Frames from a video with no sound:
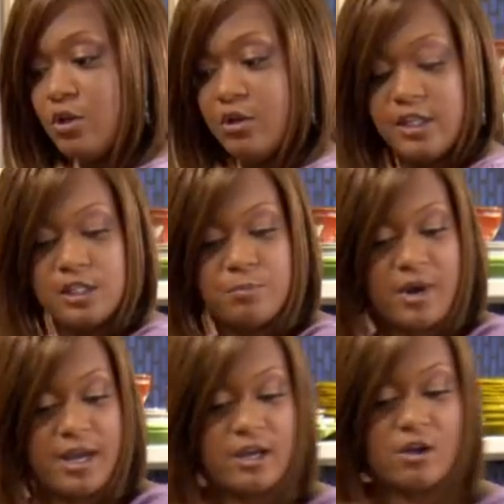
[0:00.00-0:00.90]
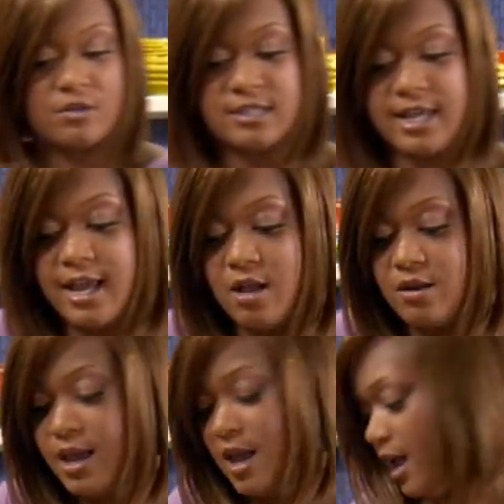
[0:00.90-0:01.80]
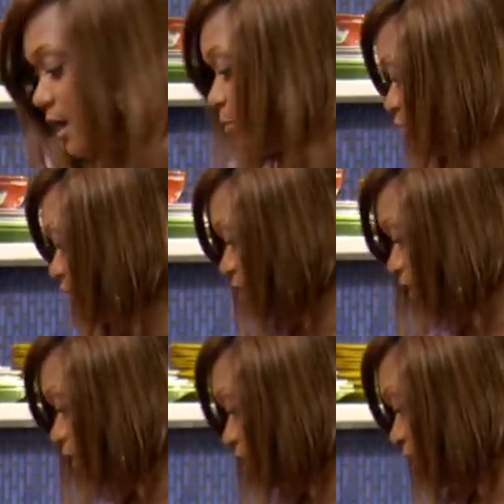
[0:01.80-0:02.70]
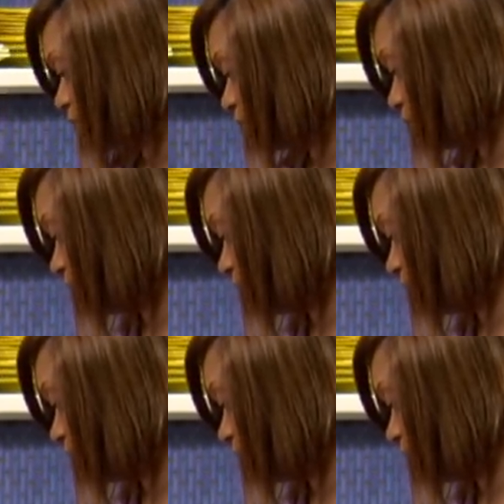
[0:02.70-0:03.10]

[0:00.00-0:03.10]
cooking spray goes down, and I'm just gonna ladle it